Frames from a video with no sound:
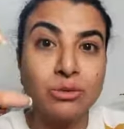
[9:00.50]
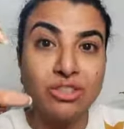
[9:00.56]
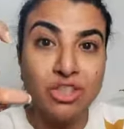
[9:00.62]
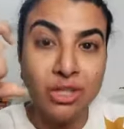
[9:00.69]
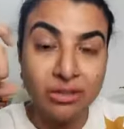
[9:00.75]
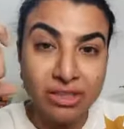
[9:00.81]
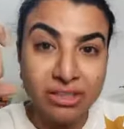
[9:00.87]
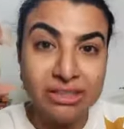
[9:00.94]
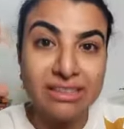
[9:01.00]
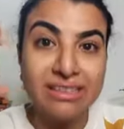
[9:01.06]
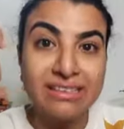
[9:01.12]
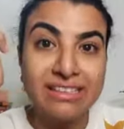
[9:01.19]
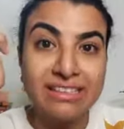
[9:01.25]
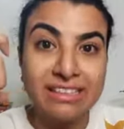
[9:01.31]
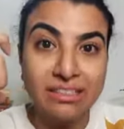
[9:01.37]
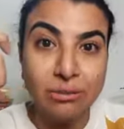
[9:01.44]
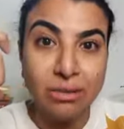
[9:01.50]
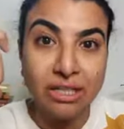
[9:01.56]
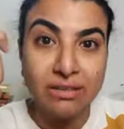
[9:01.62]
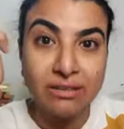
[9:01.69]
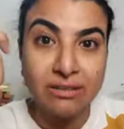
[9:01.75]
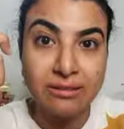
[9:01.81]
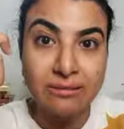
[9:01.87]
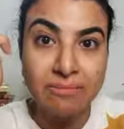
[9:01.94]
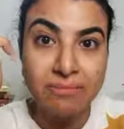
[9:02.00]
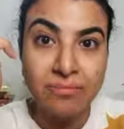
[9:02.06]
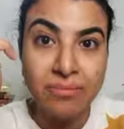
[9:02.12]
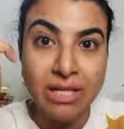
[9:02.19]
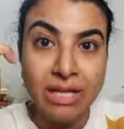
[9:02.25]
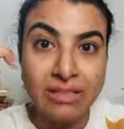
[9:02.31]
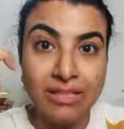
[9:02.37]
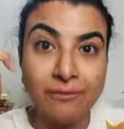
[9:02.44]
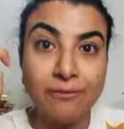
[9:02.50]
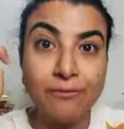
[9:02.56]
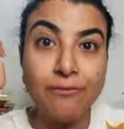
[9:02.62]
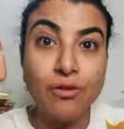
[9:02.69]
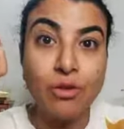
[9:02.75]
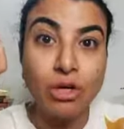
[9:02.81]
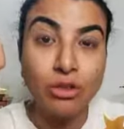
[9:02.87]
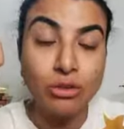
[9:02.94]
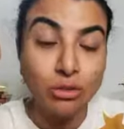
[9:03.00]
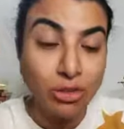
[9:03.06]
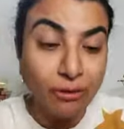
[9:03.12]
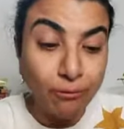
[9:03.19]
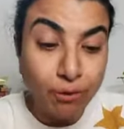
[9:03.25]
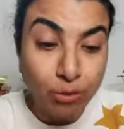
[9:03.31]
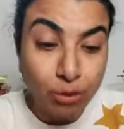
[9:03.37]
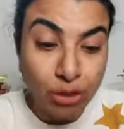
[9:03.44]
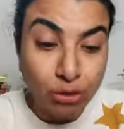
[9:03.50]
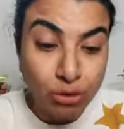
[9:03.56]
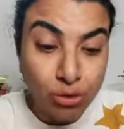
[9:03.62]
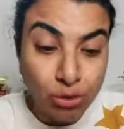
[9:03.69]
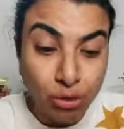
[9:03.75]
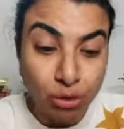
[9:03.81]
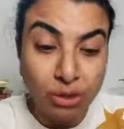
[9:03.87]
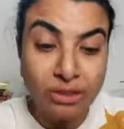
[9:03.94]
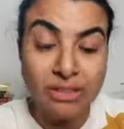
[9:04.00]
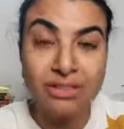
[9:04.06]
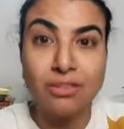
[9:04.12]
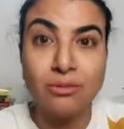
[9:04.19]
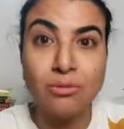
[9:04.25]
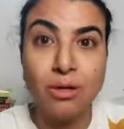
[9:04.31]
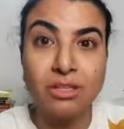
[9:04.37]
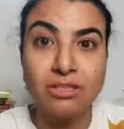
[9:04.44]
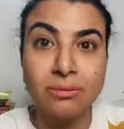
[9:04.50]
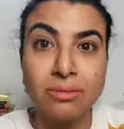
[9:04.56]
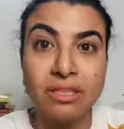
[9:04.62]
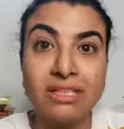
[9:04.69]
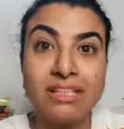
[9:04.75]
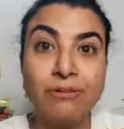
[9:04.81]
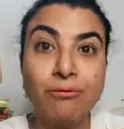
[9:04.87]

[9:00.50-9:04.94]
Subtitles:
which are written in ET Wealth. That if we want to shoulder responsibility,